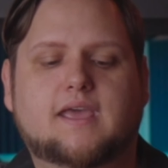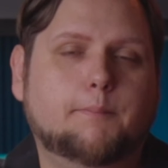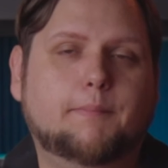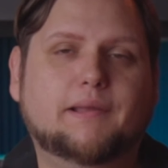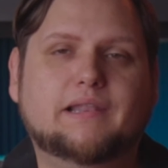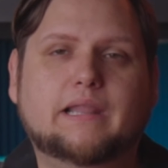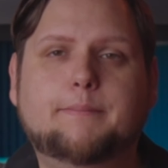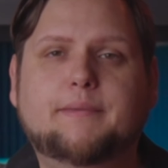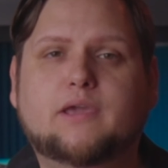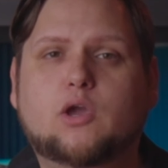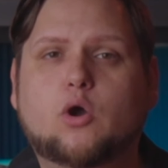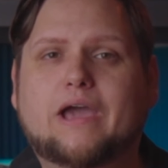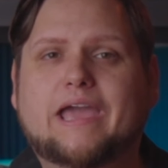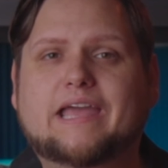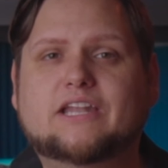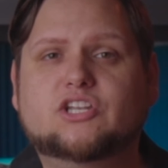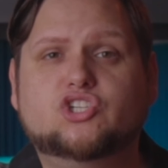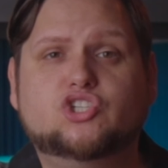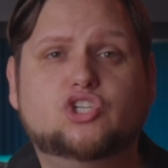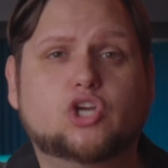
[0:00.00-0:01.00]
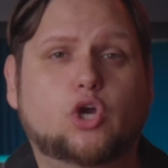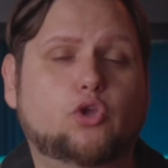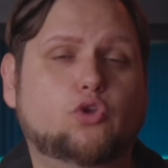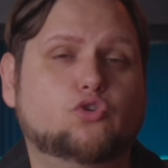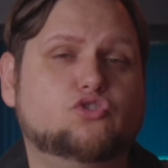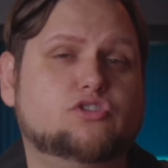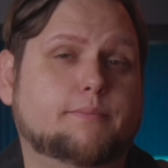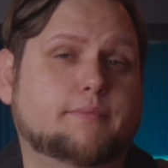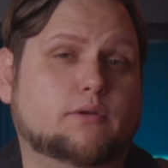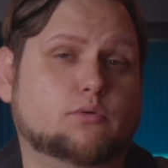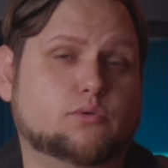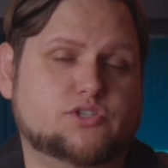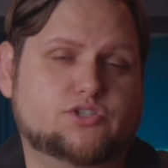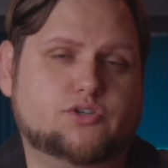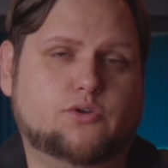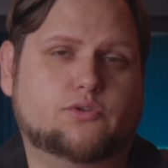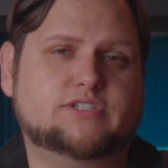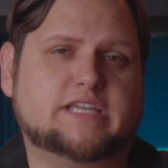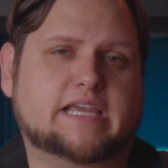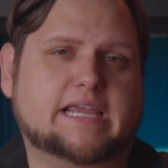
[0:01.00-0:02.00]
But let me go ahead and show you some of the
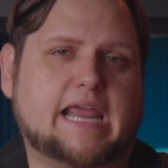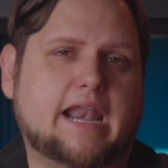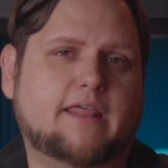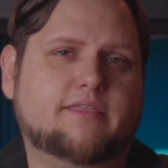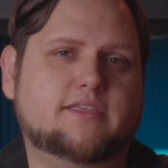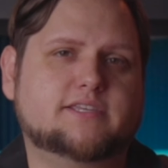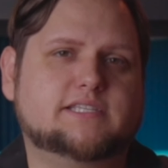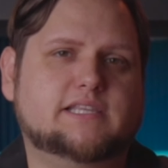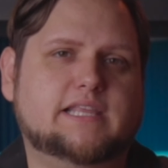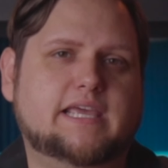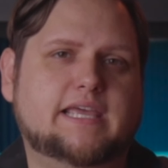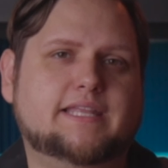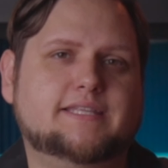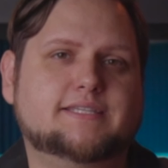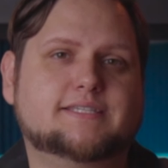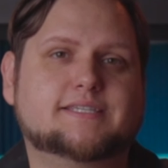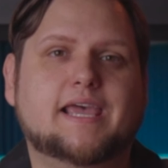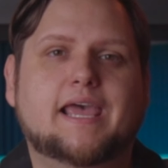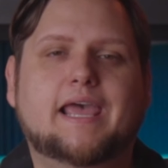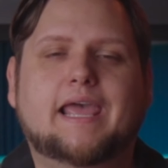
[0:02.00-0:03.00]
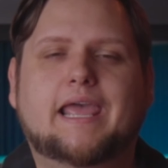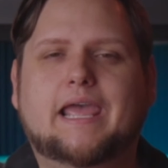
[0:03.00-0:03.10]
results I got out of this lens,